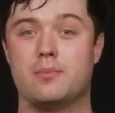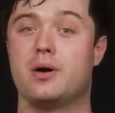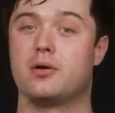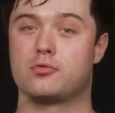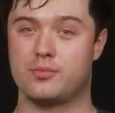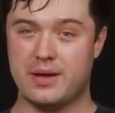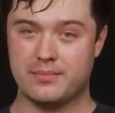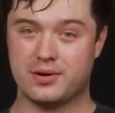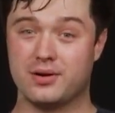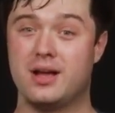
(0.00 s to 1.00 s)
But
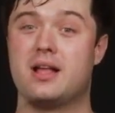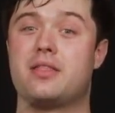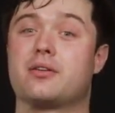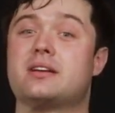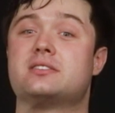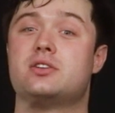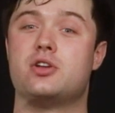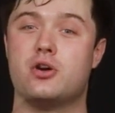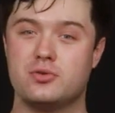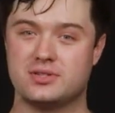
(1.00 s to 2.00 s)
remember, there is
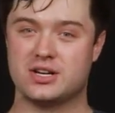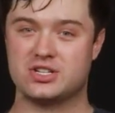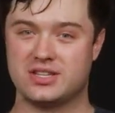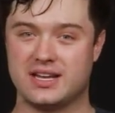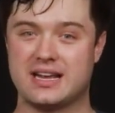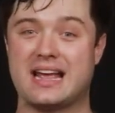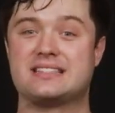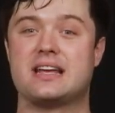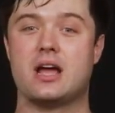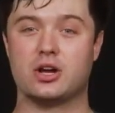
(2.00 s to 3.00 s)
no such thing
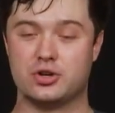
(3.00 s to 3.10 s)
as a